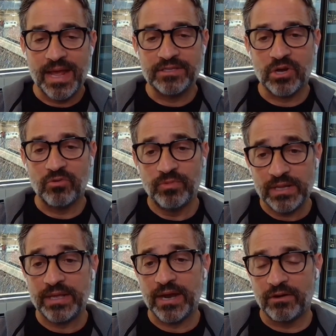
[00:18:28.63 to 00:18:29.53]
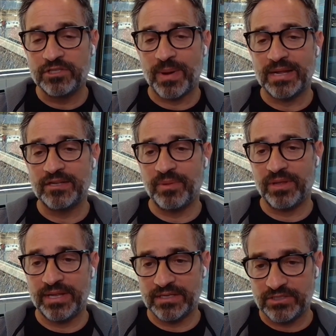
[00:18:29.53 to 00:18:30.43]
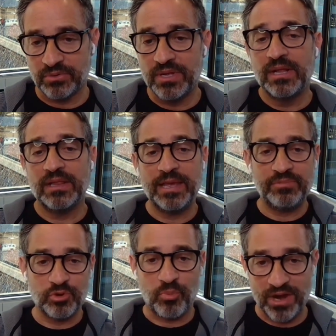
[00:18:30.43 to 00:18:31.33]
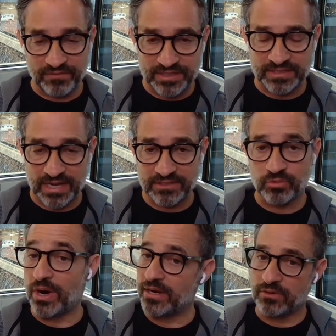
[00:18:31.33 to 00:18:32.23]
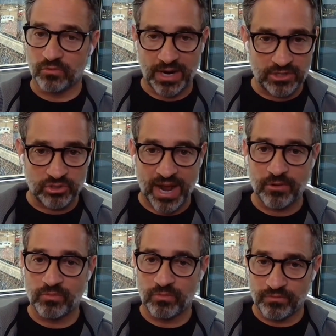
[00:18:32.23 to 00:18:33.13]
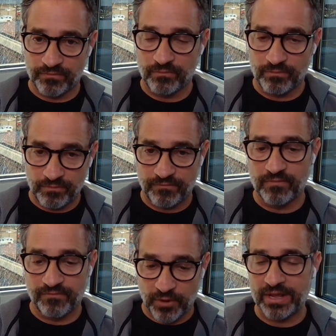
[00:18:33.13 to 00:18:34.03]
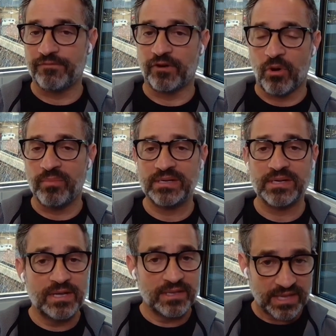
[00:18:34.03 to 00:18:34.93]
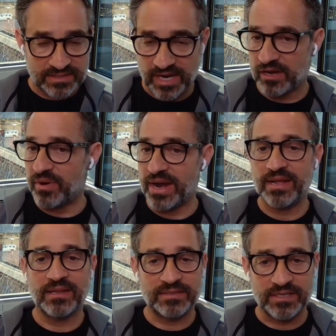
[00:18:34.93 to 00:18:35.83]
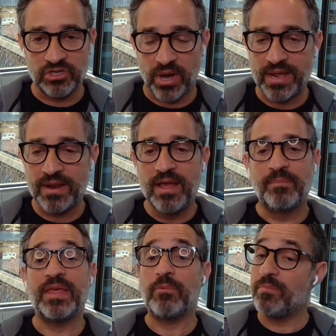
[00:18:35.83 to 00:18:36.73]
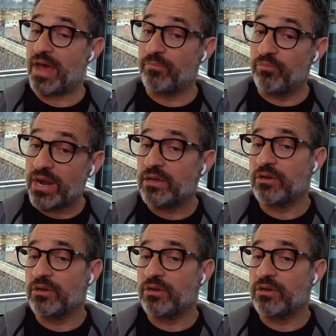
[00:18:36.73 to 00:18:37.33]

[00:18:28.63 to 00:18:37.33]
And so really our responsibility is to leap to a point of success. We're on dry footing for a moment. Let's celebrate it. Let's enjoy it. But then we better